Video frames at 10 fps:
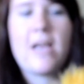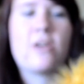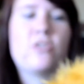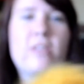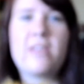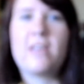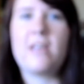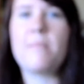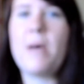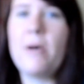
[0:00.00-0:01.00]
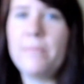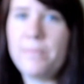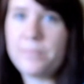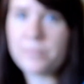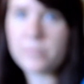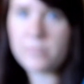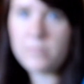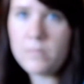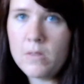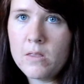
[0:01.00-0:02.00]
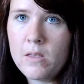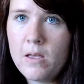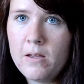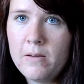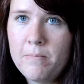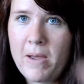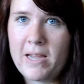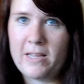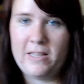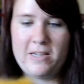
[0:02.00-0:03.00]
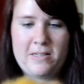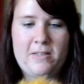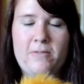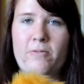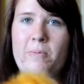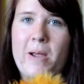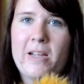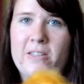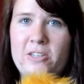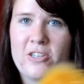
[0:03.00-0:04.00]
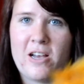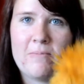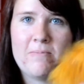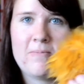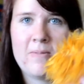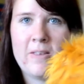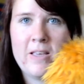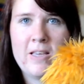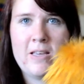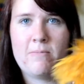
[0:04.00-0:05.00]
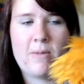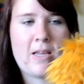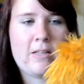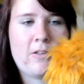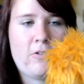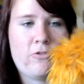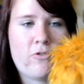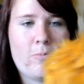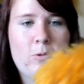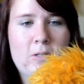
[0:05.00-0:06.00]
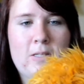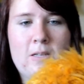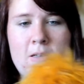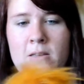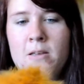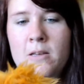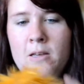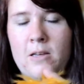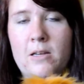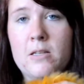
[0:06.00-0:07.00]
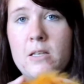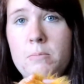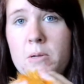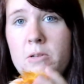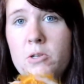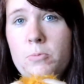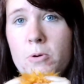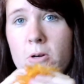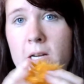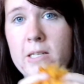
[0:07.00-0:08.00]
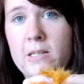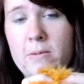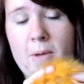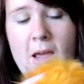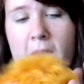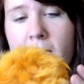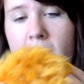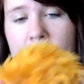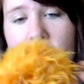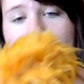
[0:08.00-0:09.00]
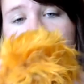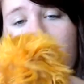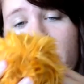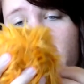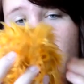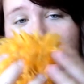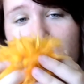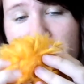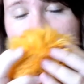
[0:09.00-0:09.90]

actually thinking about making these for my Etsy shop. Making little Tribbles, because they'd be super easy to make, and they're super cute,